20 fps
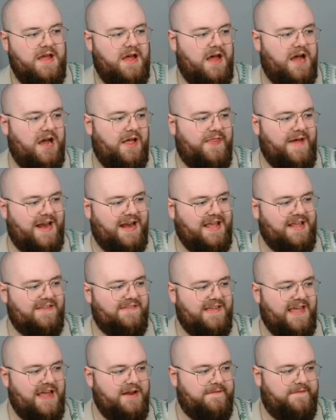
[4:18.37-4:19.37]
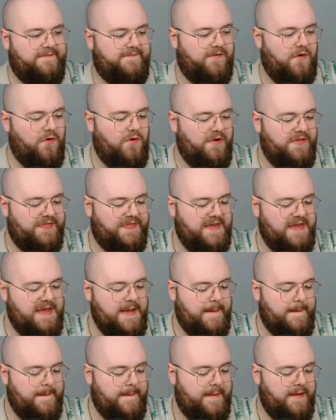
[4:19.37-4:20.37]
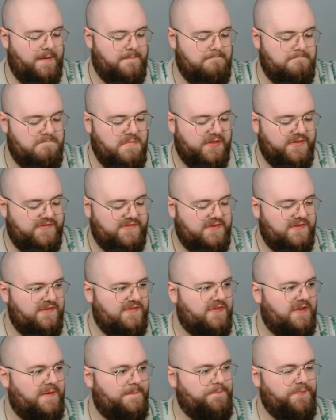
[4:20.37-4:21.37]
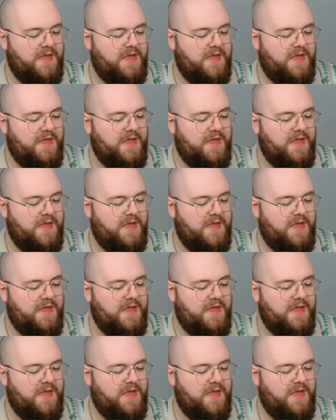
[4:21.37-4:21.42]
That is it for the monsters.